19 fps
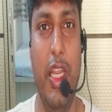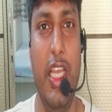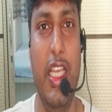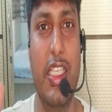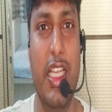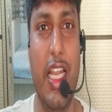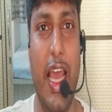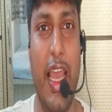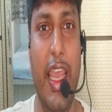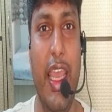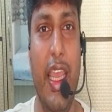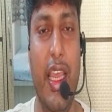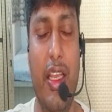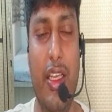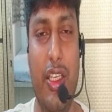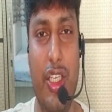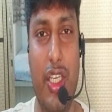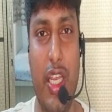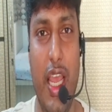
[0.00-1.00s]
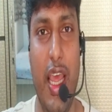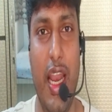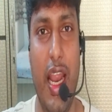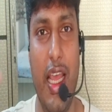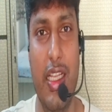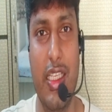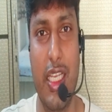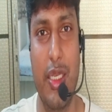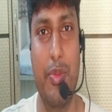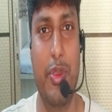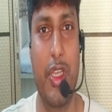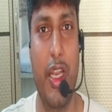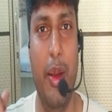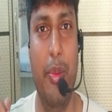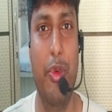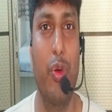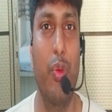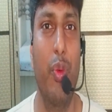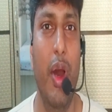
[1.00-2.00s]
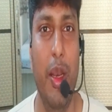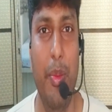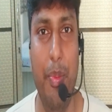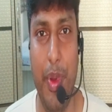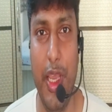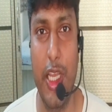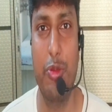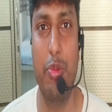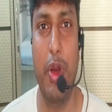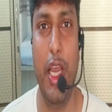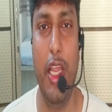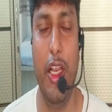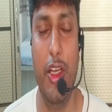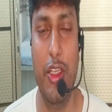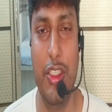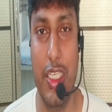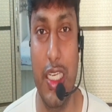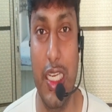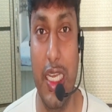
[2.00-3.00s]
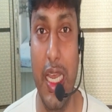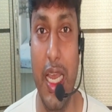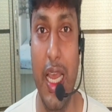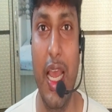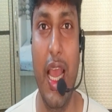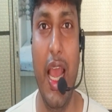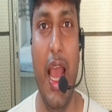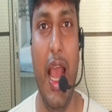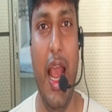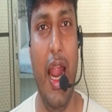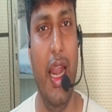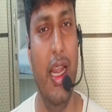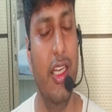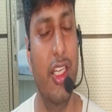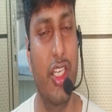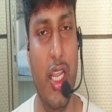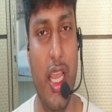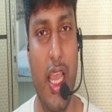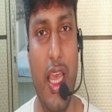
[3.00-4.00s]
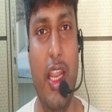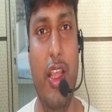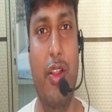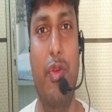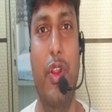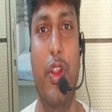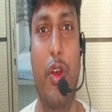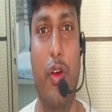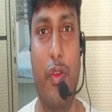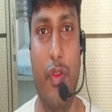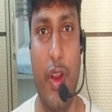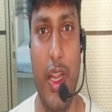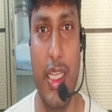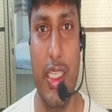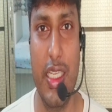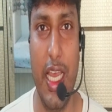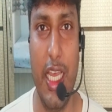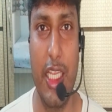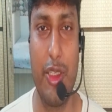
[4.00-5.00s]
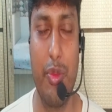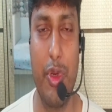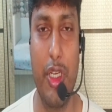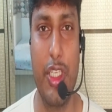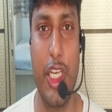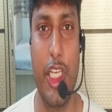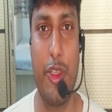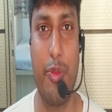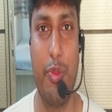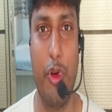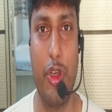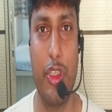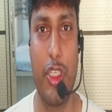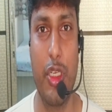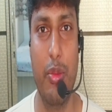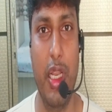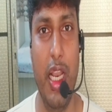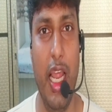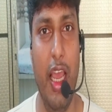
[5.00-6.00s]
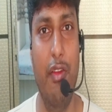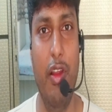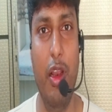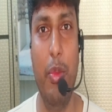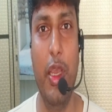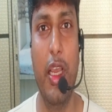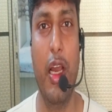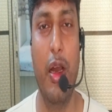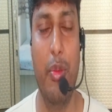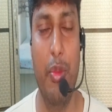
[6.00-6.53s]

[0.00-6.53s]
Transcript: please like, share and subscribe to One Page Biology and share it with your friends as much as possible. I will be